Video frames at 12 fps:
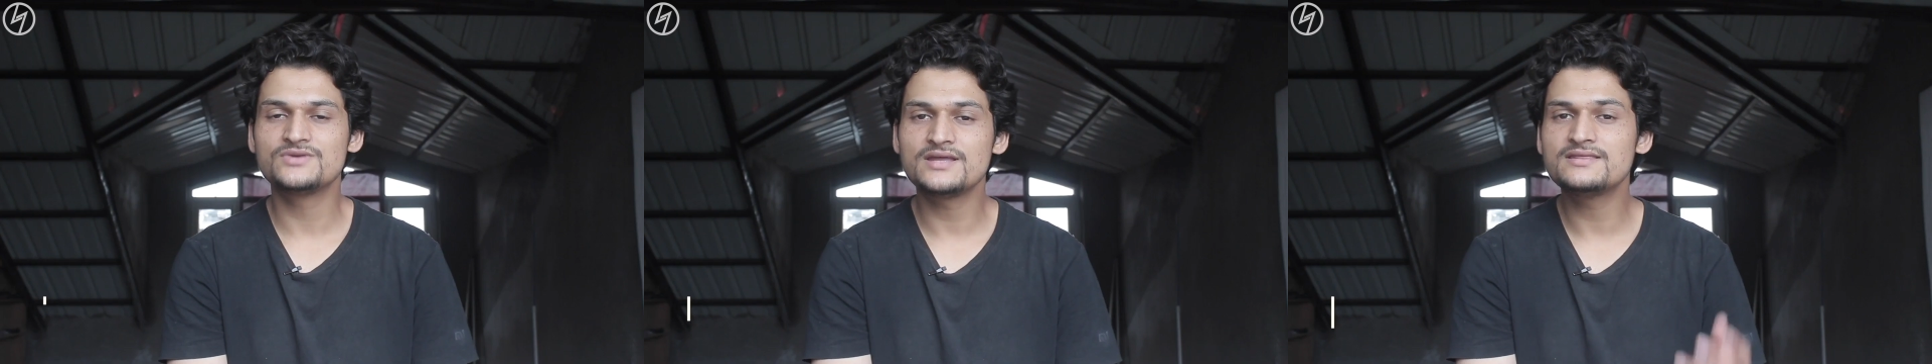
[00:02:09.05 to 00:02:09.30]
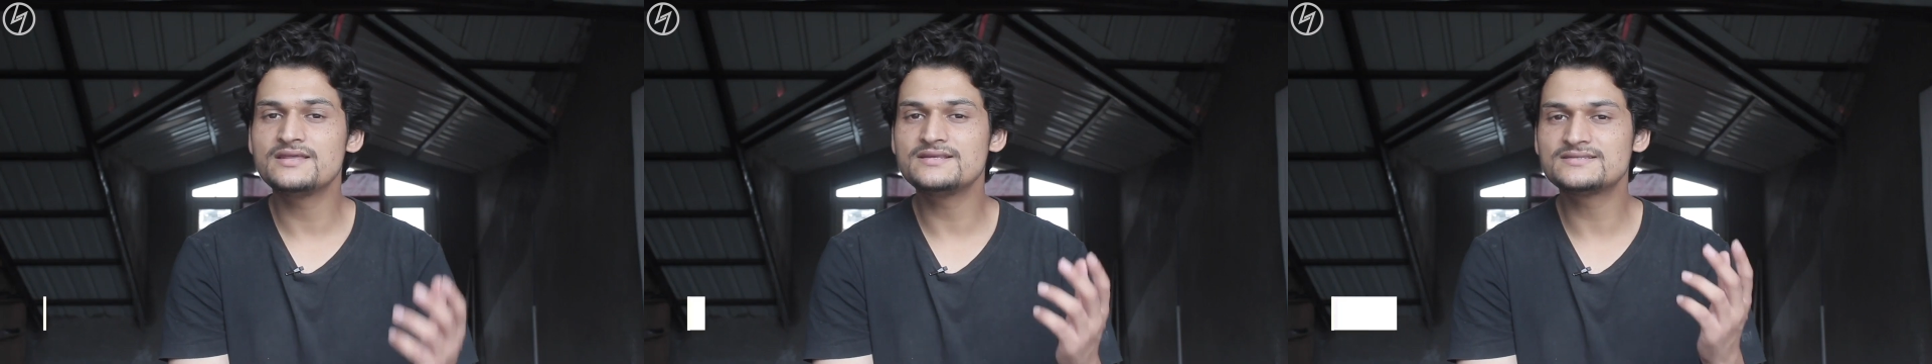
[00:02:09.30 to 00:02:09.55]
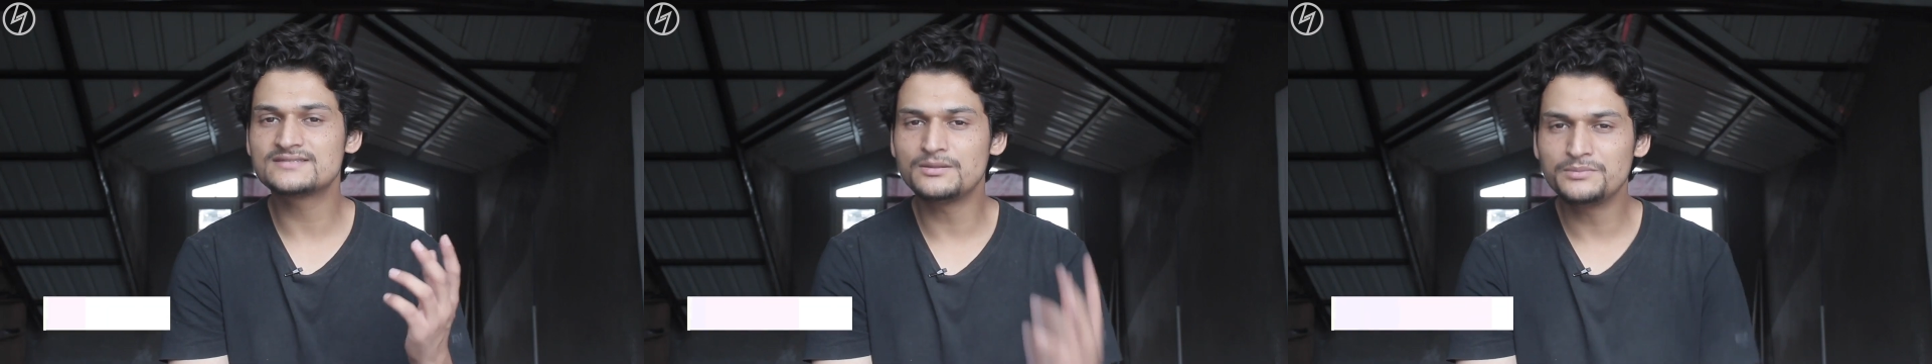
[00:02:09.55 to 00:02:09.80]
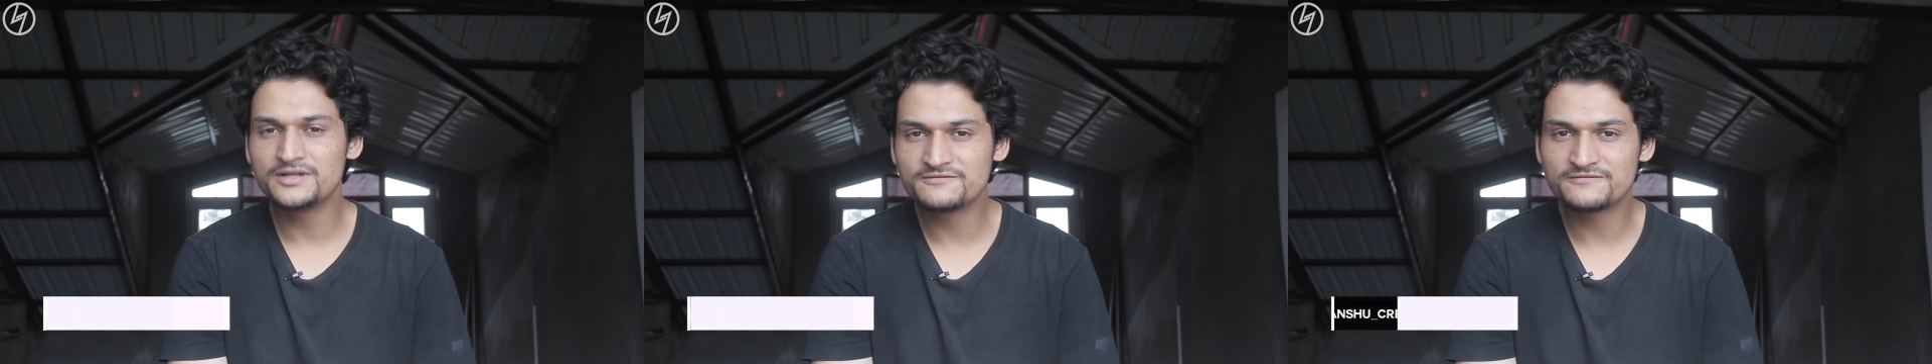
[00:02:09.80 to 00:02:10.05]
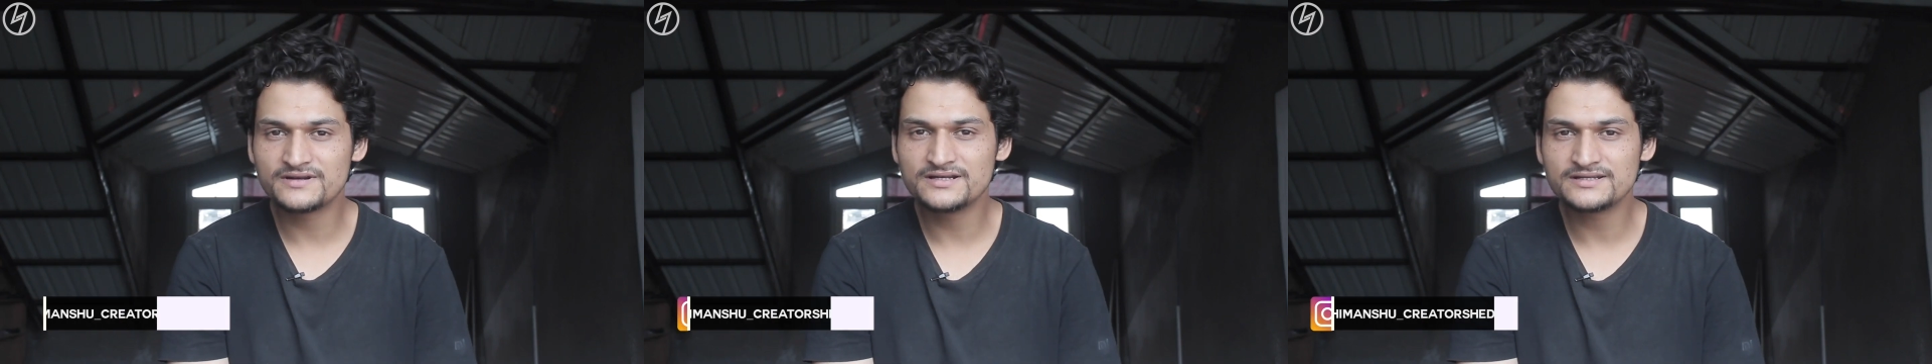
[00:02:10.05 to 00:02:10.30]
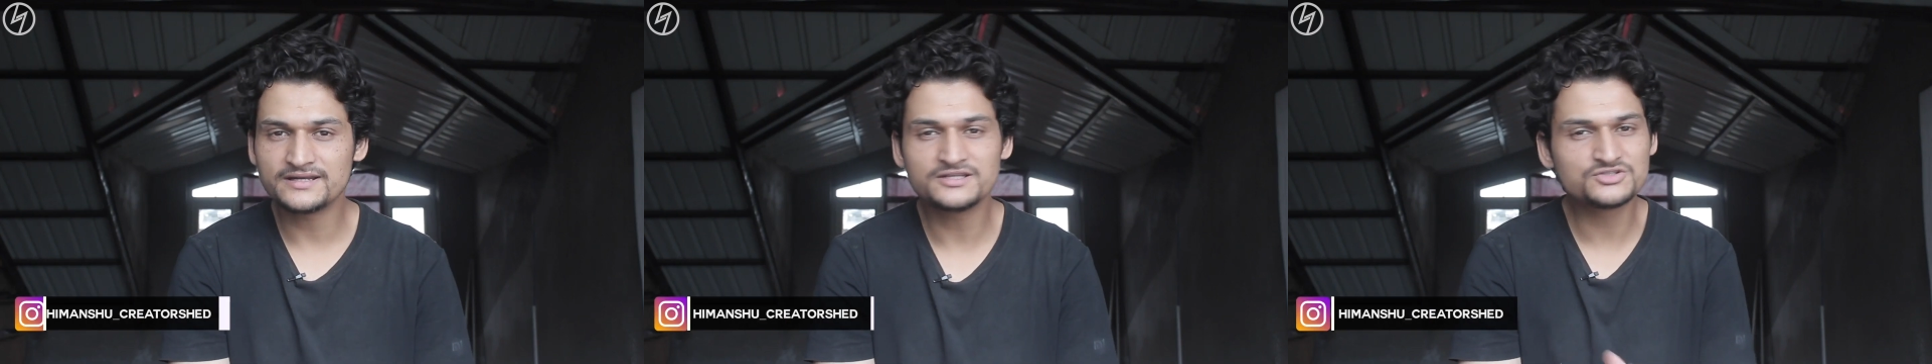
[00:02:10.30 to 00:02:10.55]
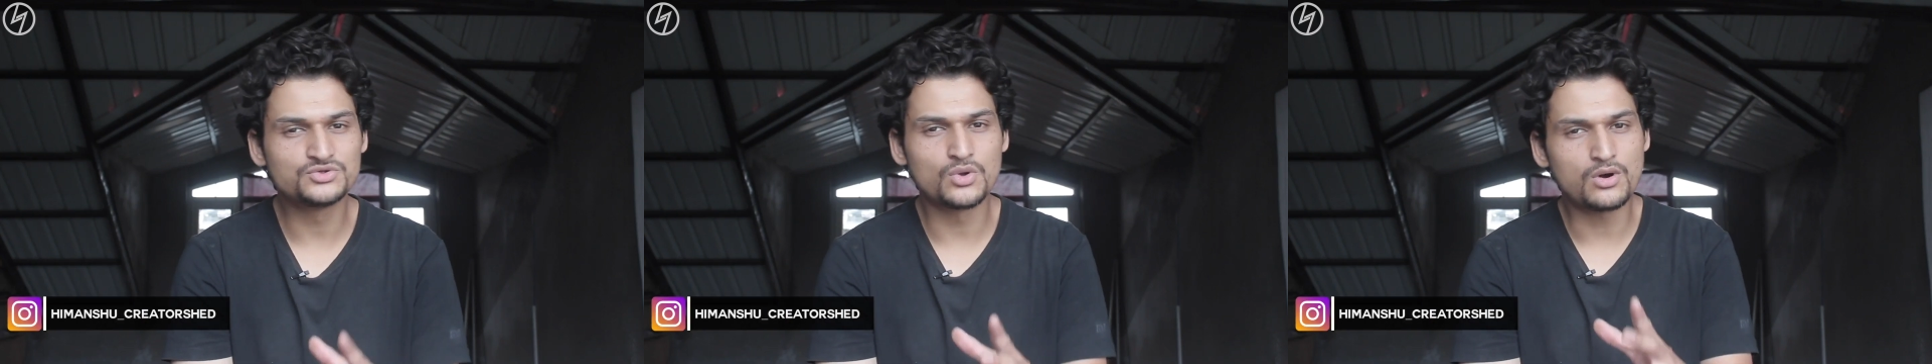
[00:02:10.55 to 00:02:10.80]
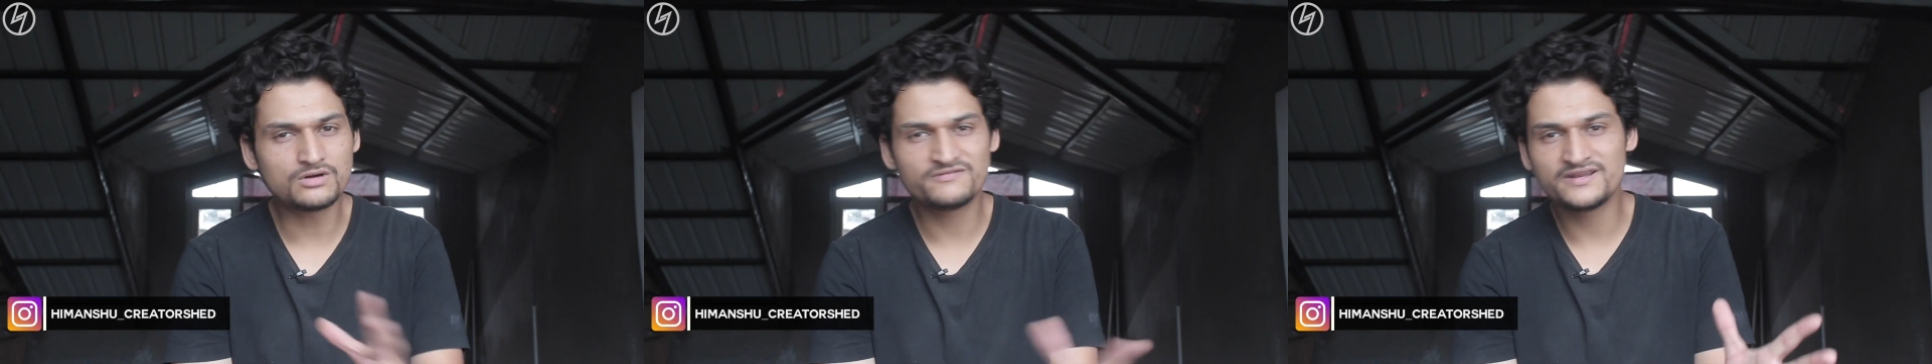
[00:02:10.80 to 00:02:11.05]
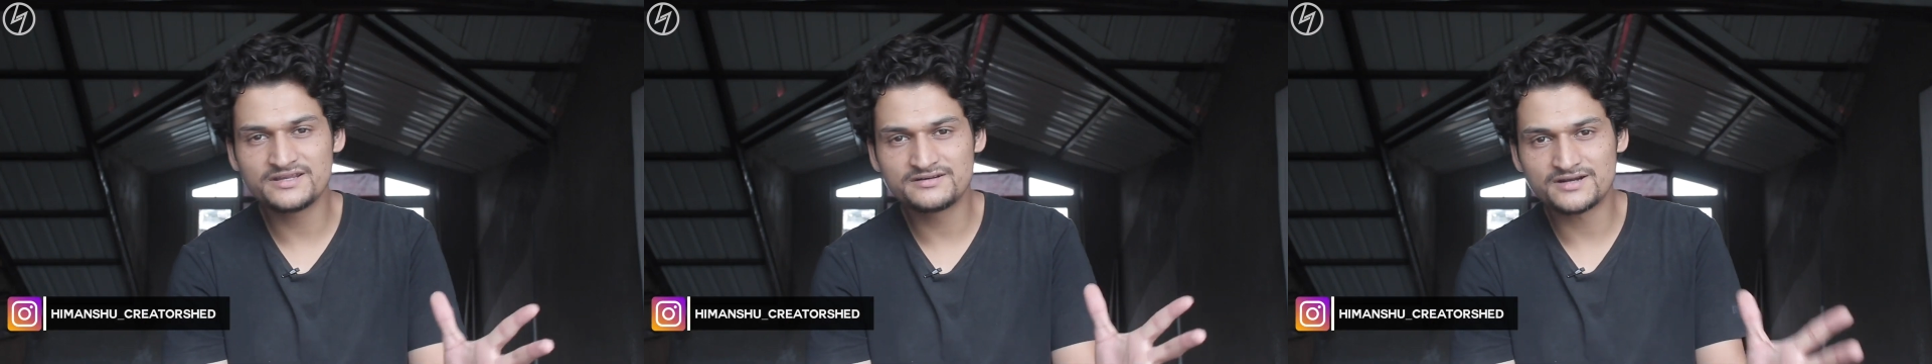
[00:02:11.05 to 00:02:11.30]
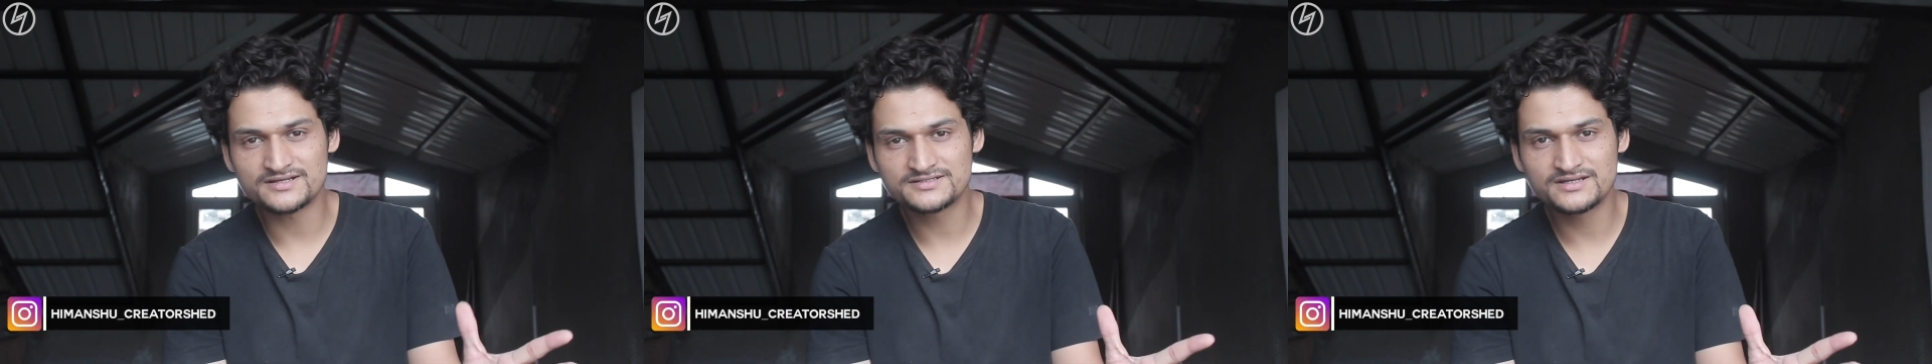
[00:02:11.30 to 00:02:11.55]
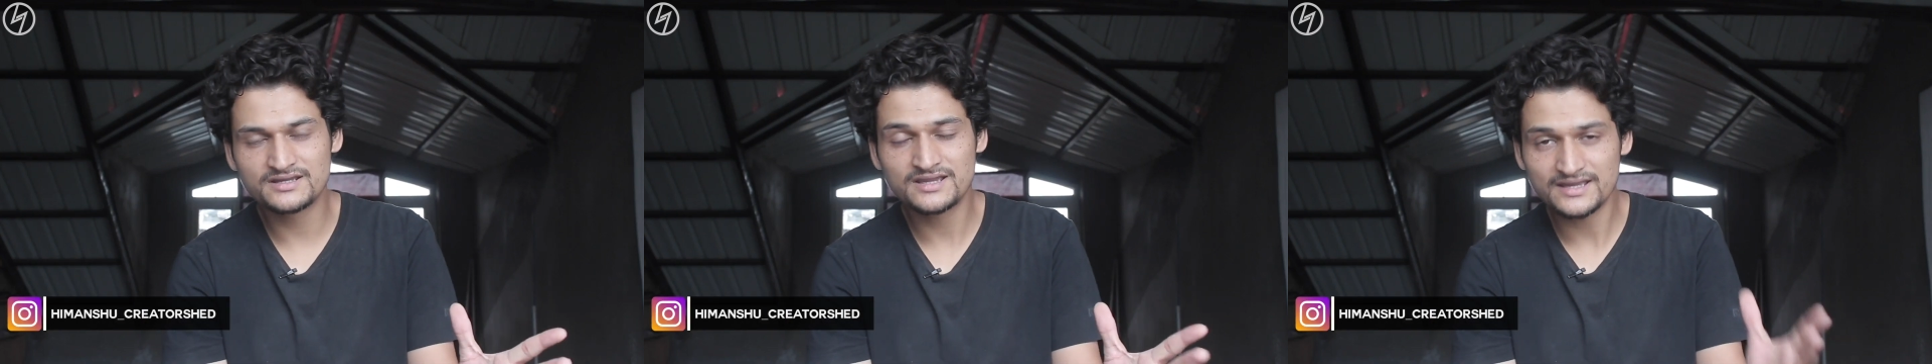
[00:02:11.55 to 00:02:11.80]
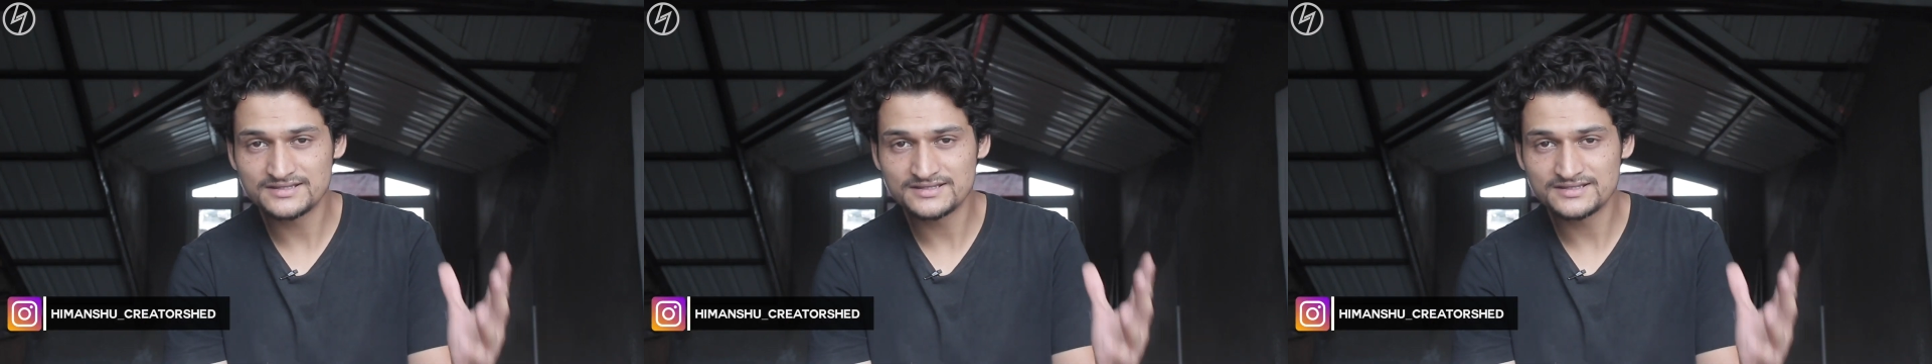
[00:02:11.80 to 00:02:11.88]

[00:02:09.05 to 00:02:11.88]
So yeah, there is some different. It is not very drastic.